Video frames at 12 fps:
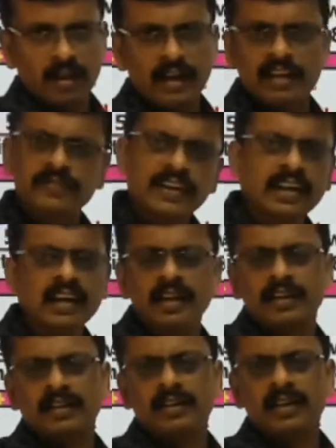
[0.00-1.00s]
it is very
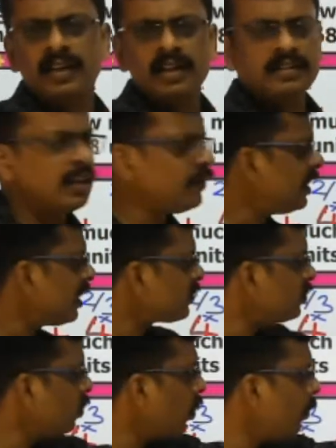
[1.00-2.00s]
clear that there
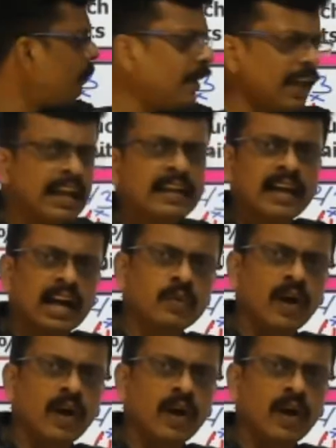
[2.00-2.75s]
is no B in that